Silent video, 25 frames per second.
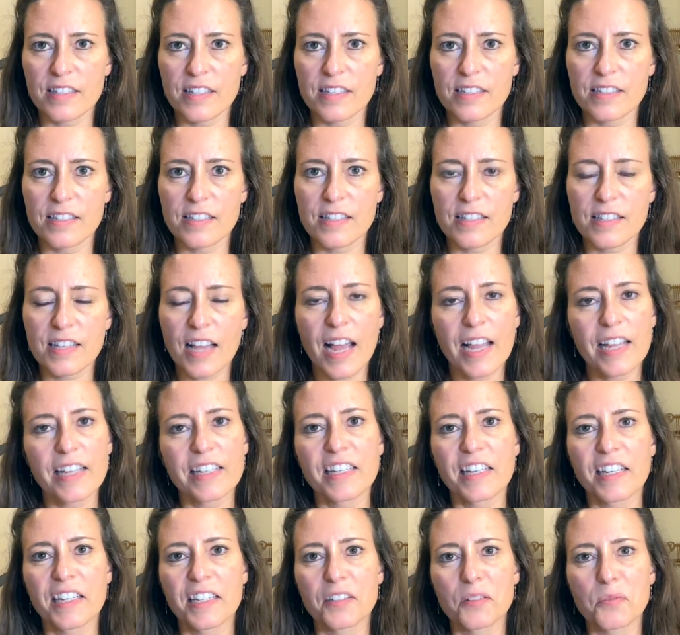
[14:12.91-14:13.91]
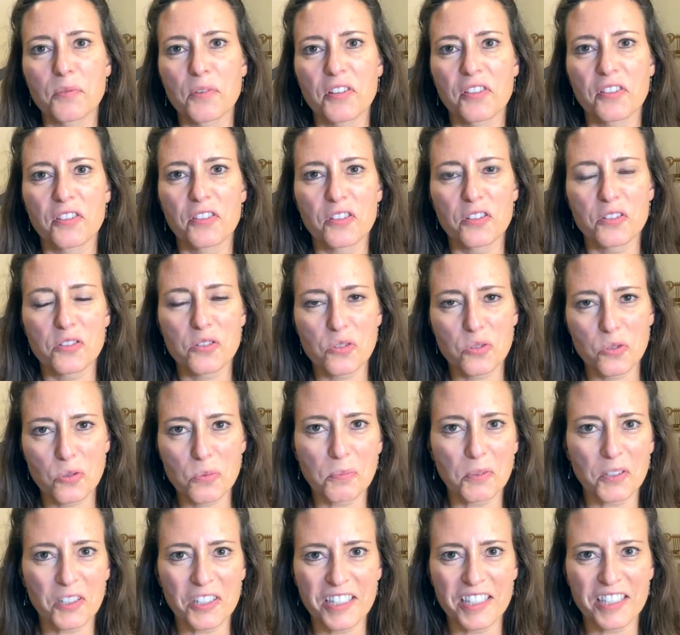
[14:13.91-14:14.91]
is siding with the
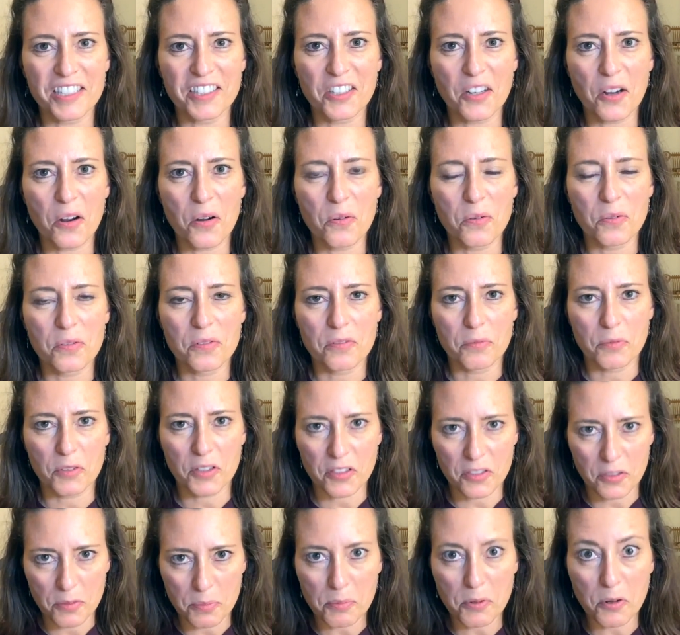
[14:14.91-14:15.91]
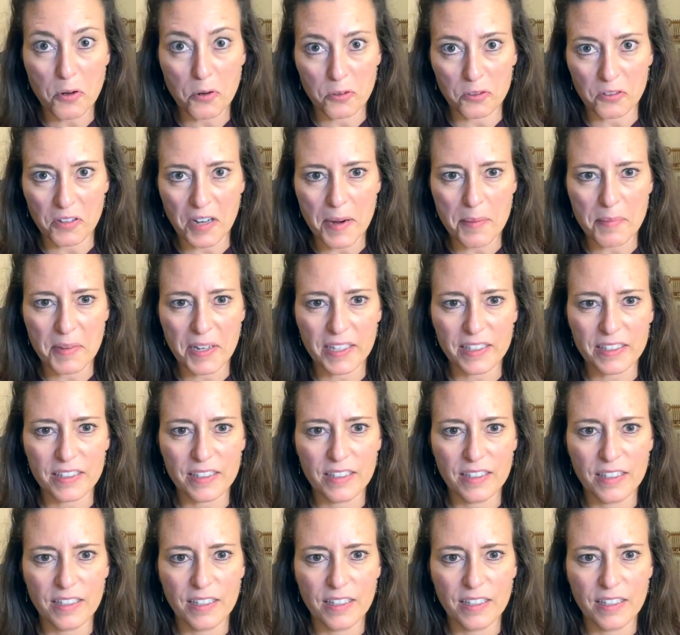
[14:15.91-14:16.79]
superego, with the programming.